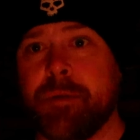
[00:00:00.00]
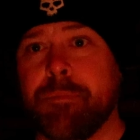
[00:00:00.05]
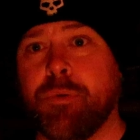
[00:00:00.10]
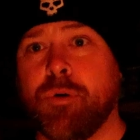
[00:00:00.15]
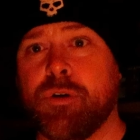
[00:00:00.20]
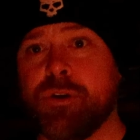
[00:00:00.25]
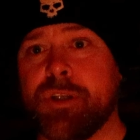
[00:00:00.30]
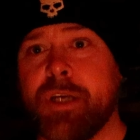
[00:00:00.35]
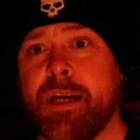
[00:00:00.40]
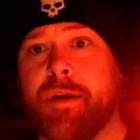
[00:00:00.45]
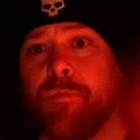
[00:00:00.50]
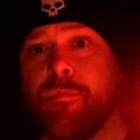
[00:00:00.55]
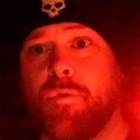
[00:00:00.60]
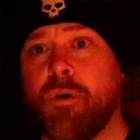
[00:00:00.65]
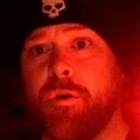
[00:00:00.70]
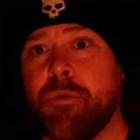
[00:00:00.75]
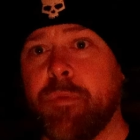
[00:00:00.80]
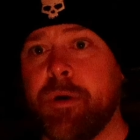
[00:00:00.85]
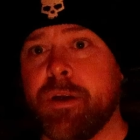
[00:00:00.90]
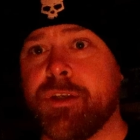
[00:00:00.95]
pulsating
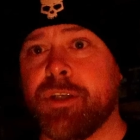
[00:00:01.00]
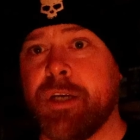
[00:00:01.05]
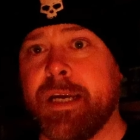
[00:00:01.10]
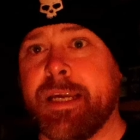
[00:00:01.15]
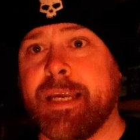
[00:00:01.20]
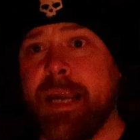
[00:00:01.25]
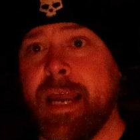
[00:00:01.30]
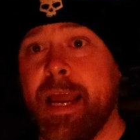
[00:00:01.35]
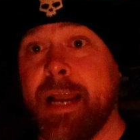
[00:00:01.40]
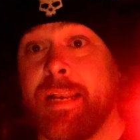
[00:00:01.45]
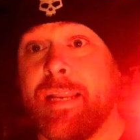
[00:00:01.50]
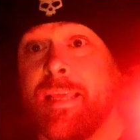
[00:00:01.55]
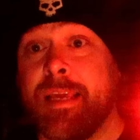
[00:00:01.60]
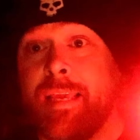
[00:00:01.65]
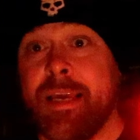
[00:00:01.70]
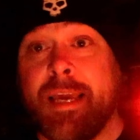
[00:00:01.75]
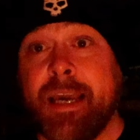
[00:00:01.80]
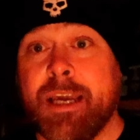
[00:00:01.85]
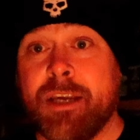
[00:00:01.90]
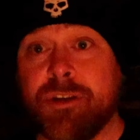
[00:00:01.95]
one, which again
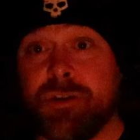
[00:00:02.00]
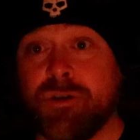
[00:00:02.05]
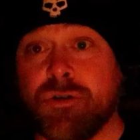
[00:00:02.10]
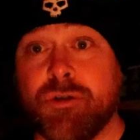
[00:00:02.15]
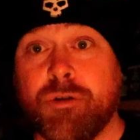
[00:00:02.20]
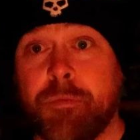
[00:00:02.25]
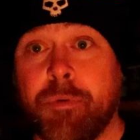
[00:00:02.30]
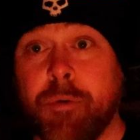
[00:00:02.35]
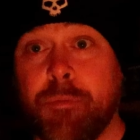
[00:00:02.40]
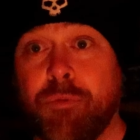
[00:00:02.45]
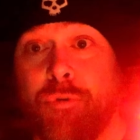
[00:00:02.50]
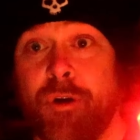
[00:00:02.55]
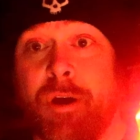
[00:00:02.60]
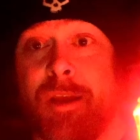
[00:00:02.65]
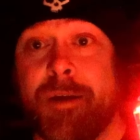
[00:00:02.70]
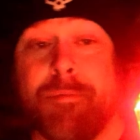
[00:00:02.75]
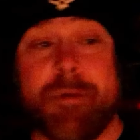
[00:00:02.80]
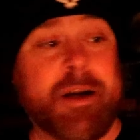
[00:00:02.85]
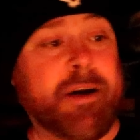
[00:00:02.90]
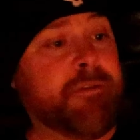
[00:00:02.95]
is super
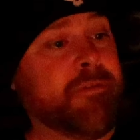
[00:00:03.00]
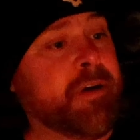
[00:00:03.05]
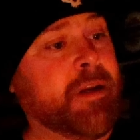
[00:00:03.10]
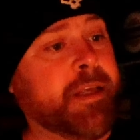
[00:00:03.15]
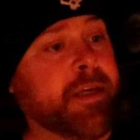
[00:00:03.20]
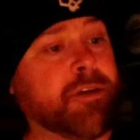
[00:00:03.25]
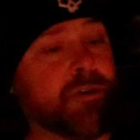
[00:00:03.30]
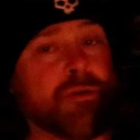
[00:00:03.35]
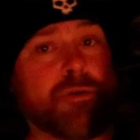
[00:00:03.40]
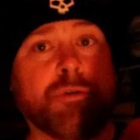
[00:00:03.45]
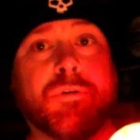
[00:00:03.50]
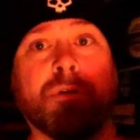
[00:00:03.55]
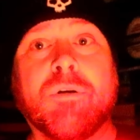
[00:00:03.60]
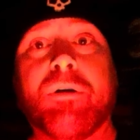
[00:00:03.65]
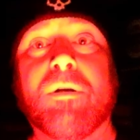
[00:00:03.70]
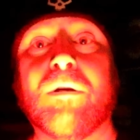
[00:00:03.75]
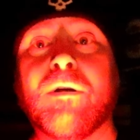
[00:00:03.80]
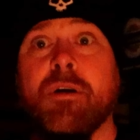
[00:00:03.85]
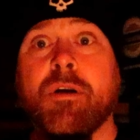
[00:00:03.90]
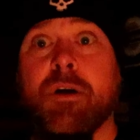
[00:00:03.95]
bright, man. It really is cool.
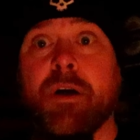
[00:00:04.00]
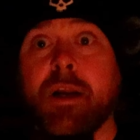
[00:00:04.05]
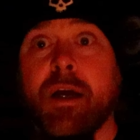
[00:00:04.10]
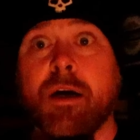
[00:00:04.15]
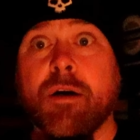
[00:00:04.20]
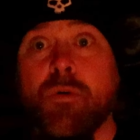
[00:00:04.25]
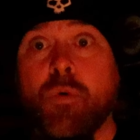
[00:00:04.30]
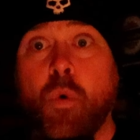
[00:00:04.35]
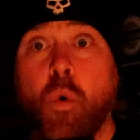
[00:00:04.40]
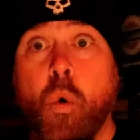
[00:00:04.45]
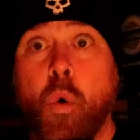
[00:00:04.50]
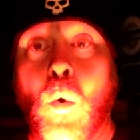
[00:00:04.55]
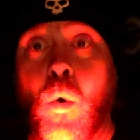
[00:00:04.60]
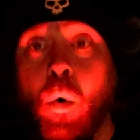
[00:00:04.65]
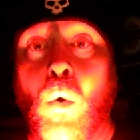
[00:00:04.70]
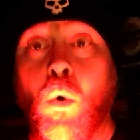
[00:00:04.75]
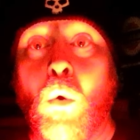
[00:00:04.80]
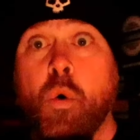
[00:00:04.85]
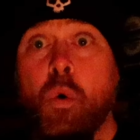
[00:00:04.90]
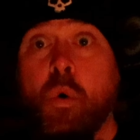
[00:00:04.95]
Look at that.
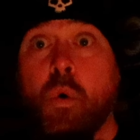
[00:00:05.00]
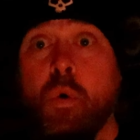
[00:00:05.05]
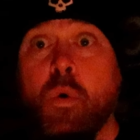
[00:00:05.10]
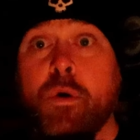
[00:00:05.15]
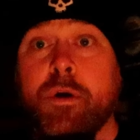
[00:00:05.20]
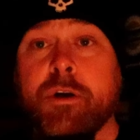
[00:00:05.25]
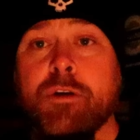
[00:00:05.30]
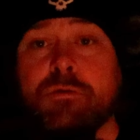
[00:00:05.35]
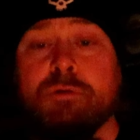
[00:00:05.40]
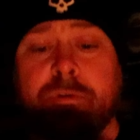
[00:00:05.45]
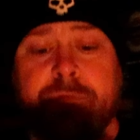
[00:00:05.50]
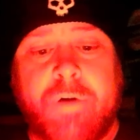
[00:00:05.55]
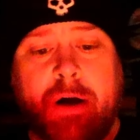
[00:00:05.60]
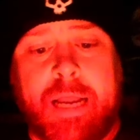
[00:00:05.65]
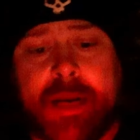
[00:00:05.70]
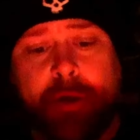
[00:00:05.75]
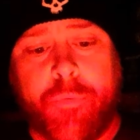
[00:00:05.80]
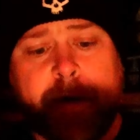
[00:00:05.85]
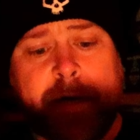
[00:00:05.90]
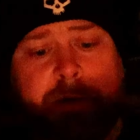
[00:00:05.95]
Ooh, you could use it for
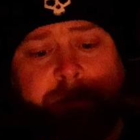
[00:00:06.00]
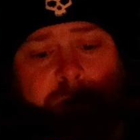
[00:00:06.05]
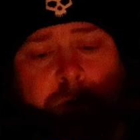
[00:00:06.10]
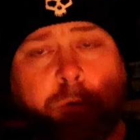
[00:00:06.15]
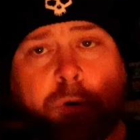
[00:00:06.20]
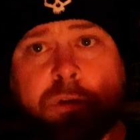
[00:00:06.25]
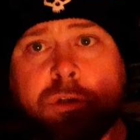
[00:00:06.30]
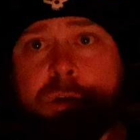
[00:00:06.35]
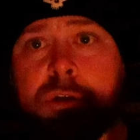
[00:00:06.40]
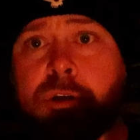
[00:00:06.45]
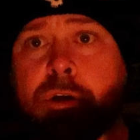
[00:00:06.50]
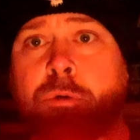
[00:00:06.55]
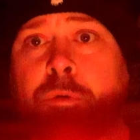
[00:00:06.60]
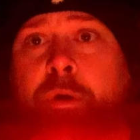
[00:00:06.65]
Halloween if you wanted to.